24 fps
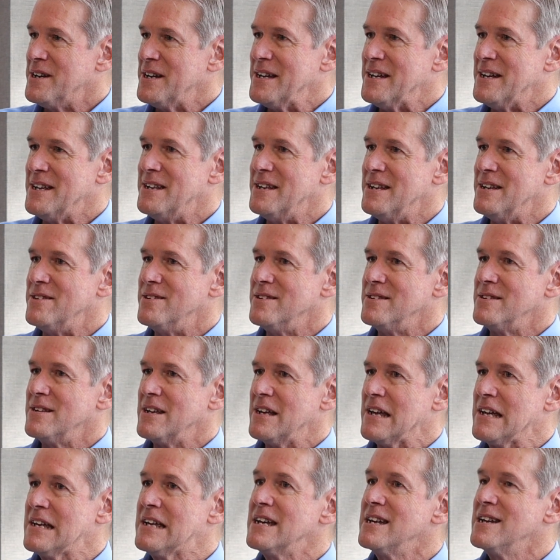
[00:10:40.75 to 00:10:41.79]
And
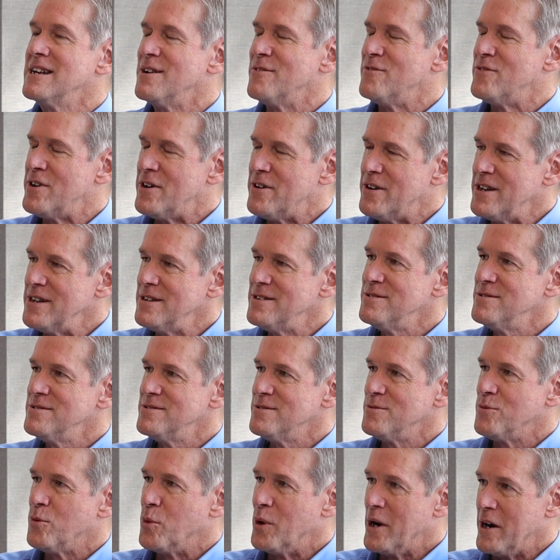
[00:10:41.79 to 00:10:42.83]
it can get very
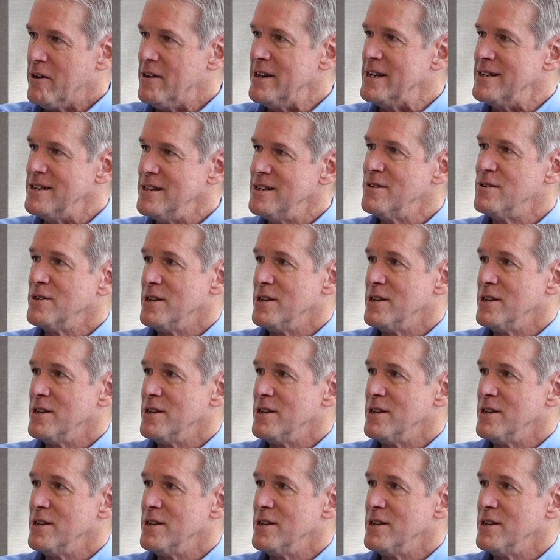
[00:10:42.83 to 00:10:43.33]
wearing.